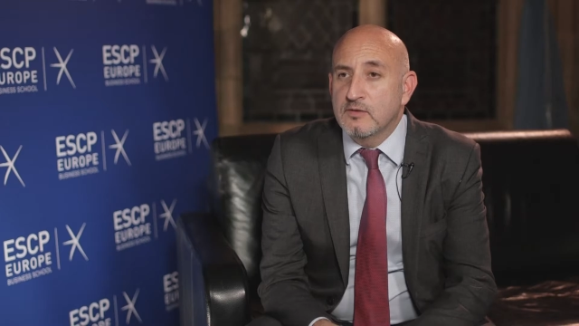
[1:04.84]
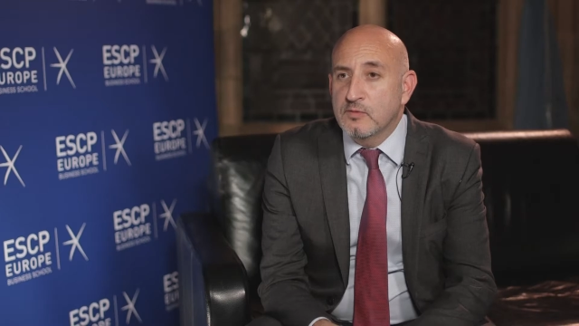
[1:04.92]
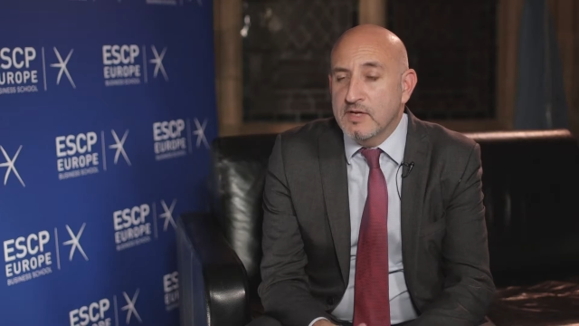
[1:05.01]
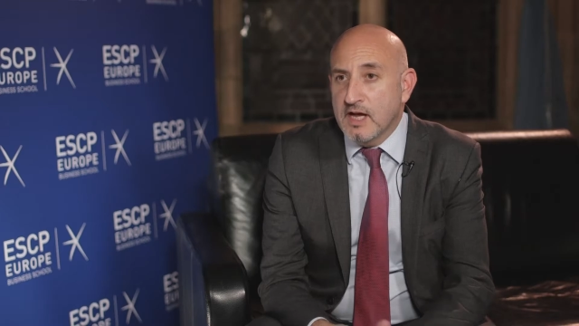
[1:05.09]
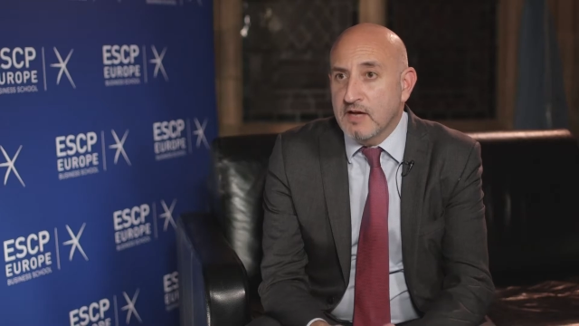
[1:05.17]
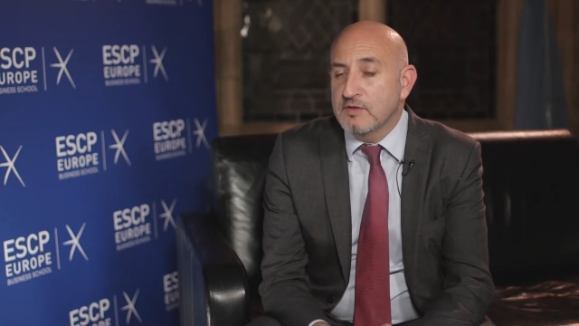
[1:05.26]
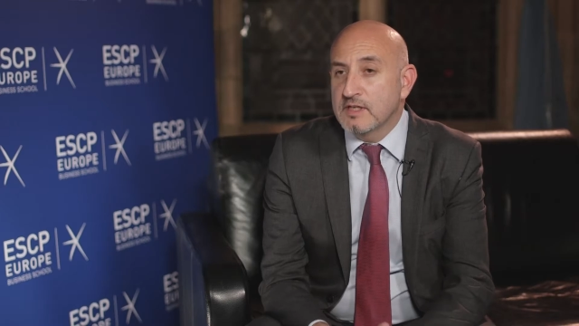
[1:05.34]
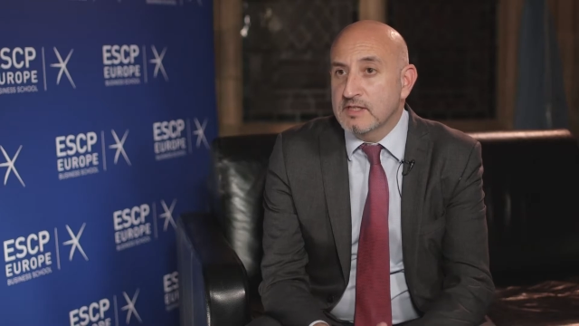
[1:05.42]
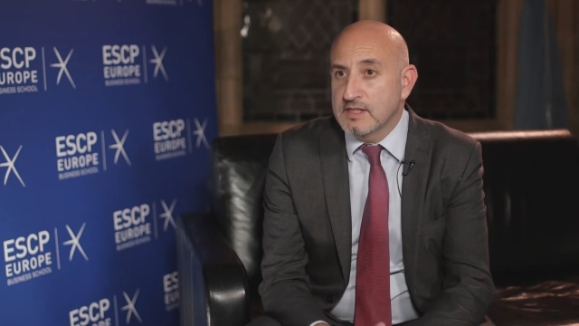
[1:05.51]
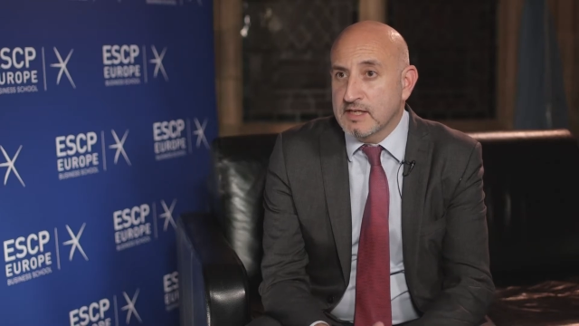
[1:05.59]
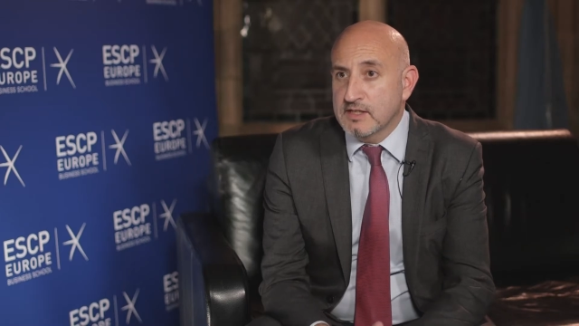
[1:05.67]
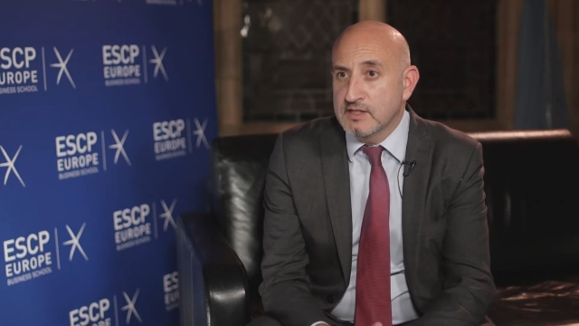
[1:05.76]
We have an
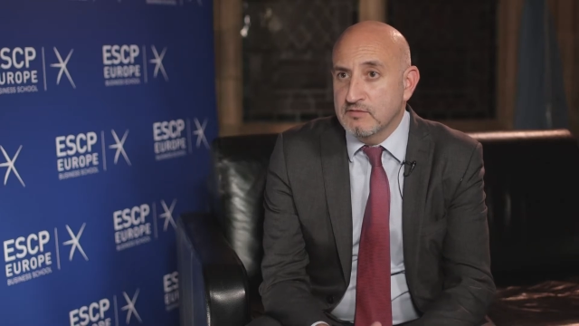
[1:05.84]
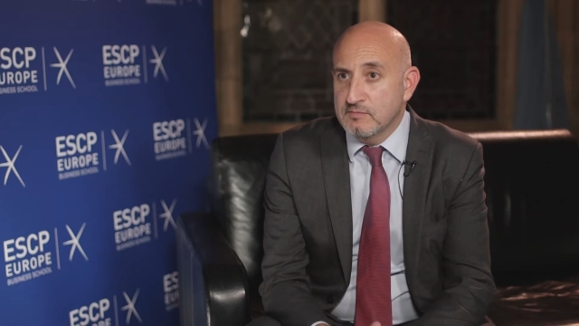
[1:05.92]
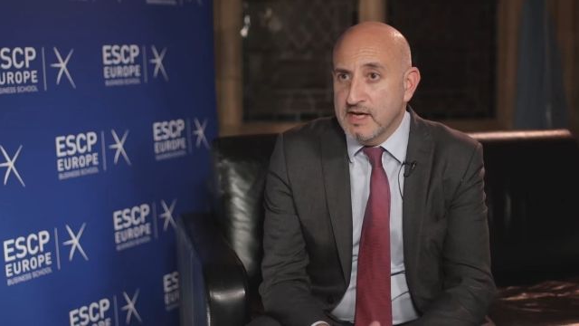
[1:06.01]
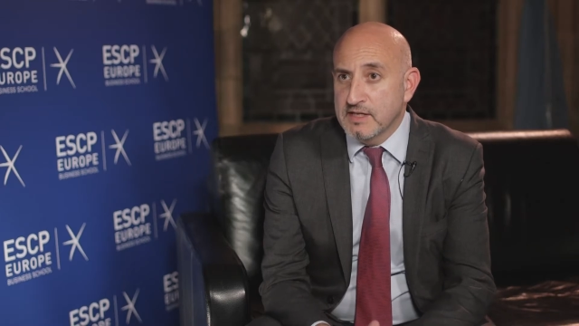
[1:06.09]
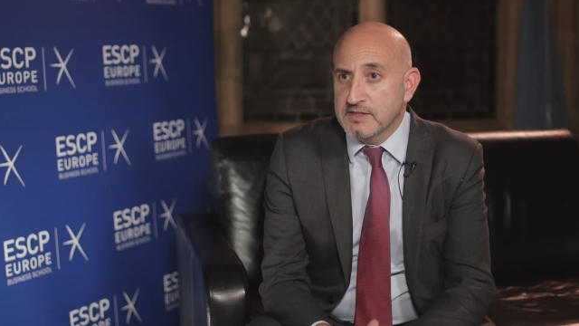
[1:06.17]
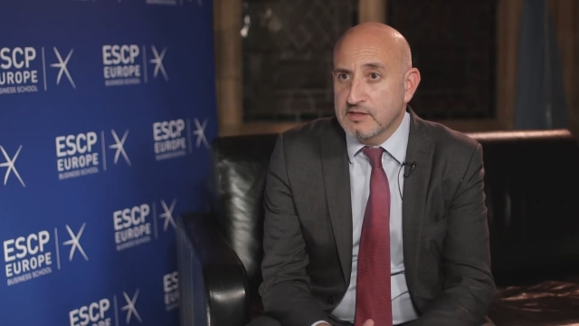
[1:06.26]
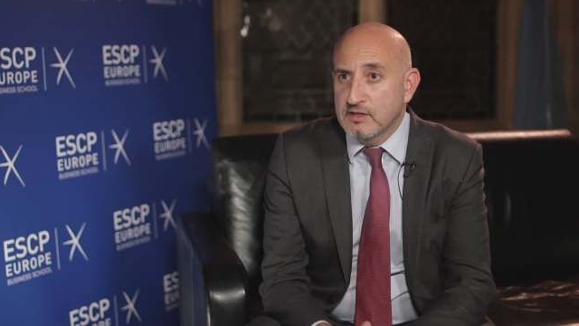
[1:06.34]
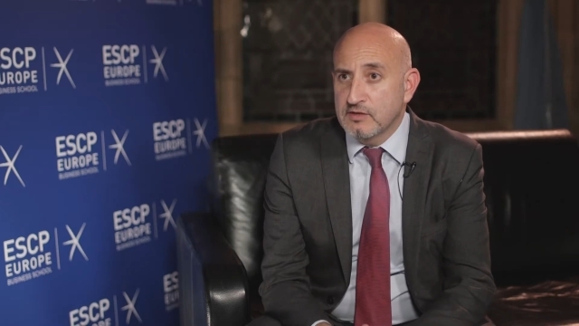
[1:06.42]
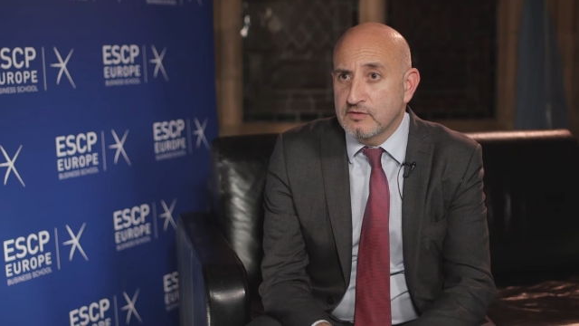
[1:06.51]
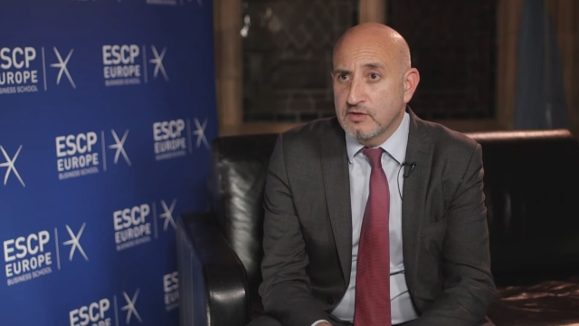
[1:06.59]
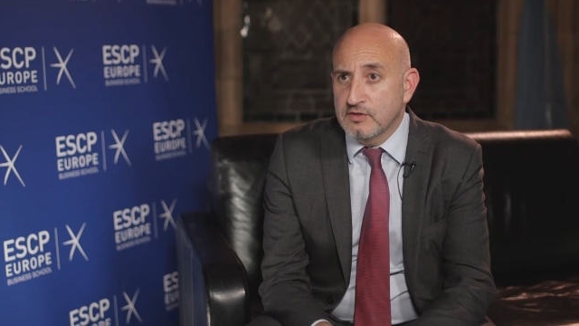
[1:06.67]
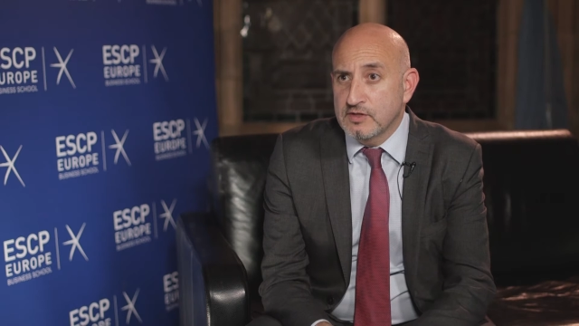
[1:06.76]
executive master
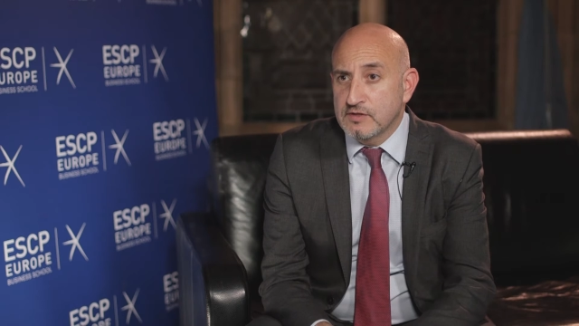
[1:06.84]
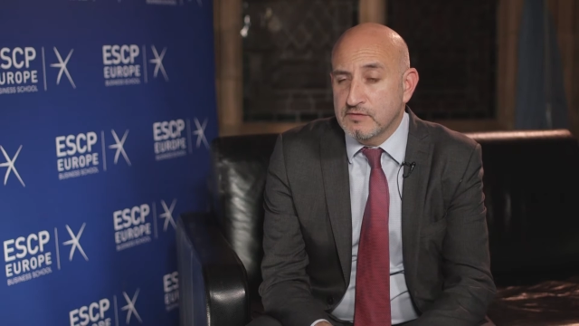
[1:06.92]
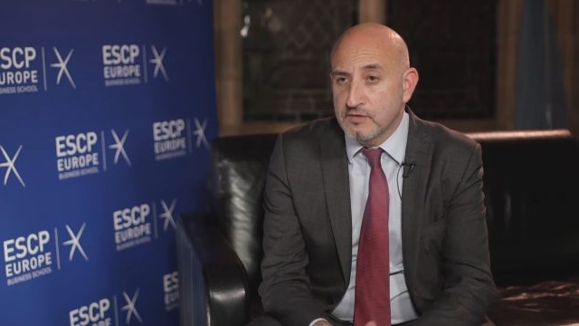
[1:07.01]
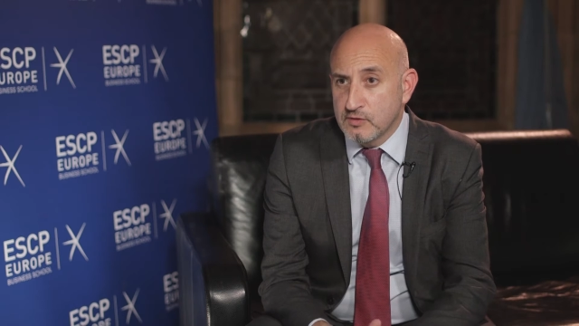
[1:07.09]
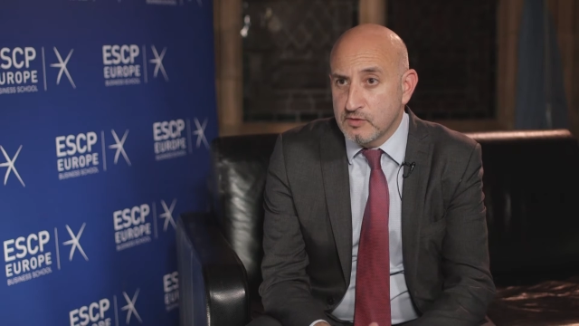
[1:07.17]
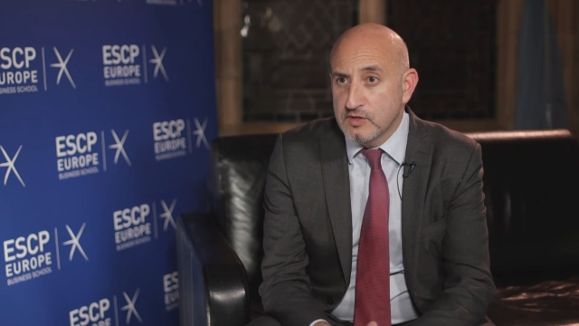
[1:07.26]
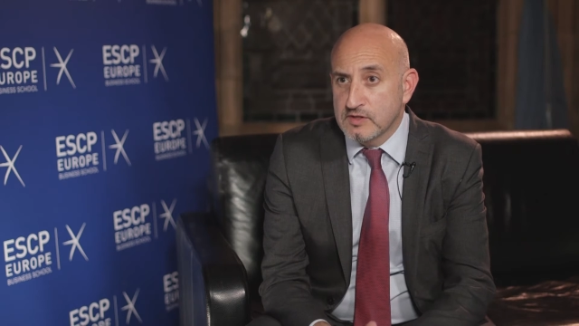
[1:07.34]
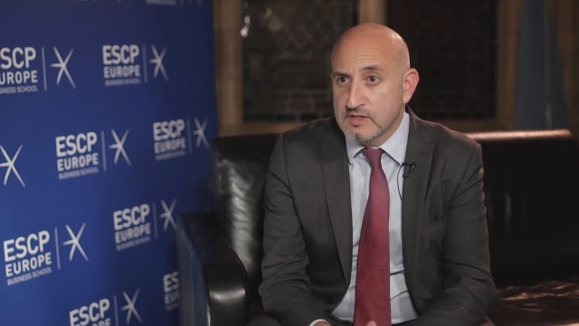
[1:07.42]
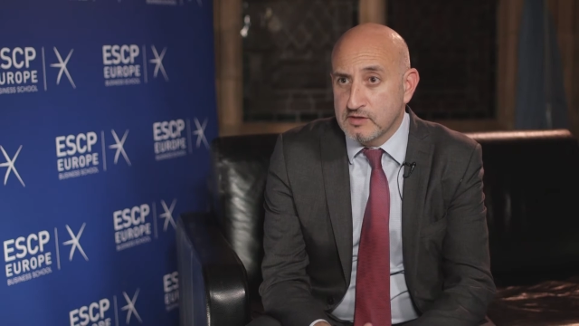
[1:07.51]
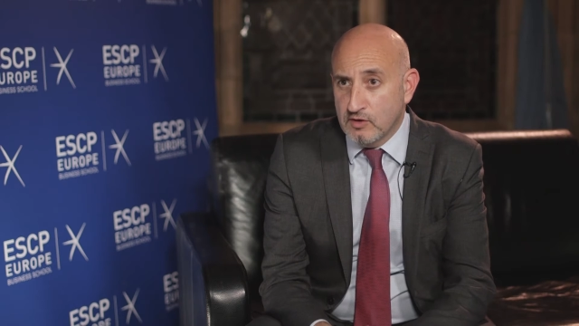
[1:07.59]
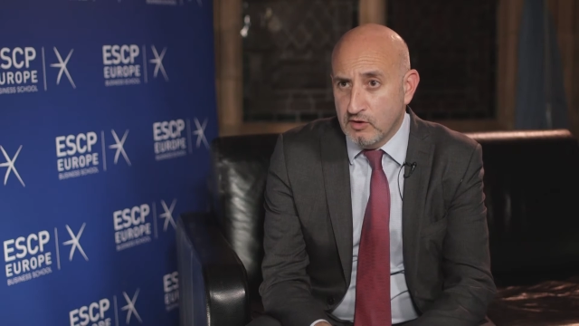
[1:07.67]
that is focused